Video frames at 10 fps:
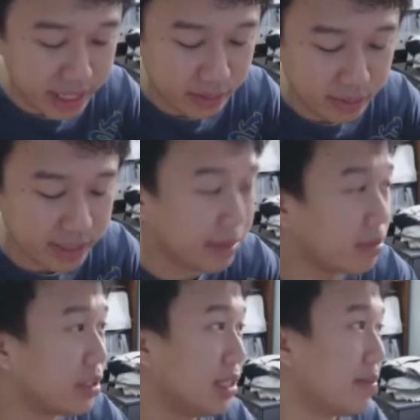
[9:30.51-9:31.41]
and we type
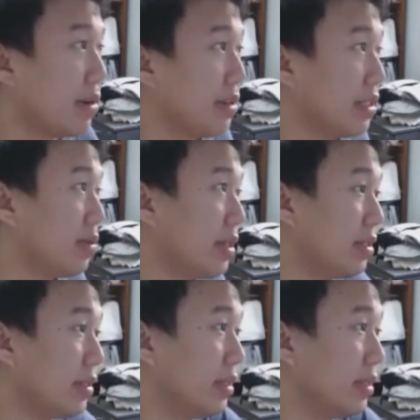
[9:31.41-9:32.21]
transparent as well.